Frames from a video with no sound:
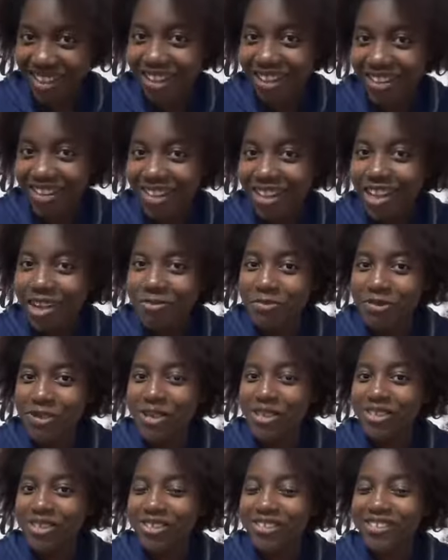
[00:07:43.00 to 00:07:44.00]
help
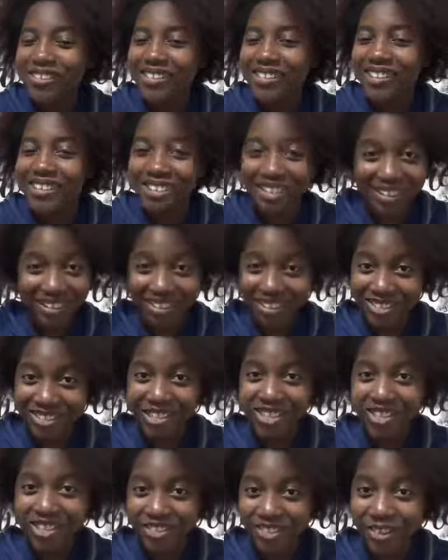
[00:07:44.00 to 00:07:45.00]
you not
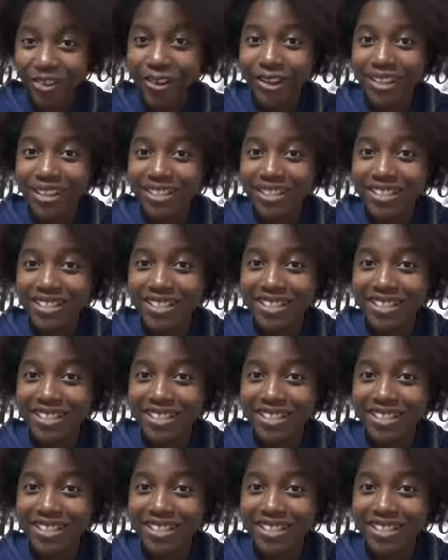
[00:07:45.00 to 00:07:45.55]
lose your voice.